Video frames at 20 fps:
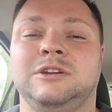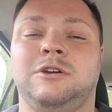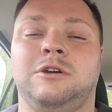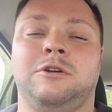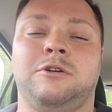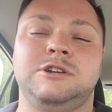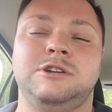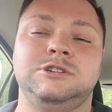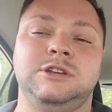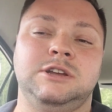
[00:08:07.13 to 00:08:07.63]

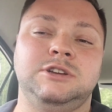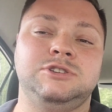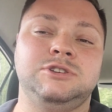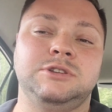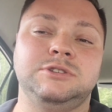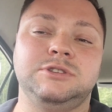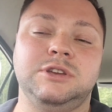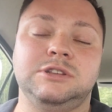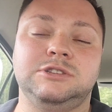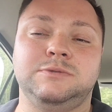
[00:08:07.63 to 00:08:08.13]

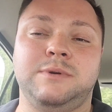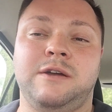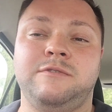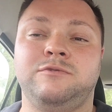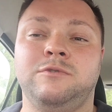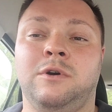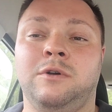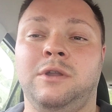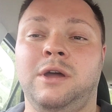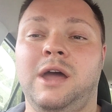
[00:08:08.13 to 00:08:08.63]
Congratulations to
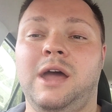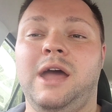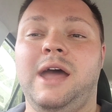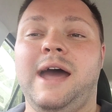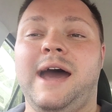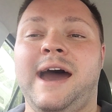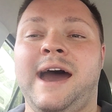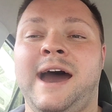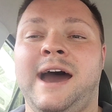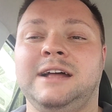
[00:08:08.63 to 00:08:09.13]
everyone
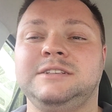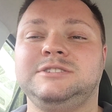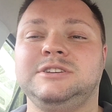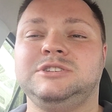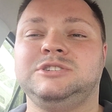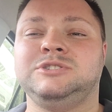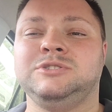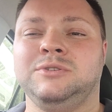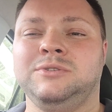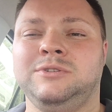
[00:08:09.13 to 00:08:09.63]
at
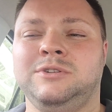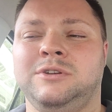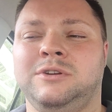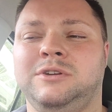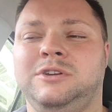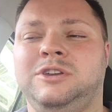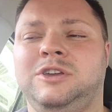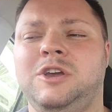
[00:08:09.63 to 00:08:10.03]
Sunderland.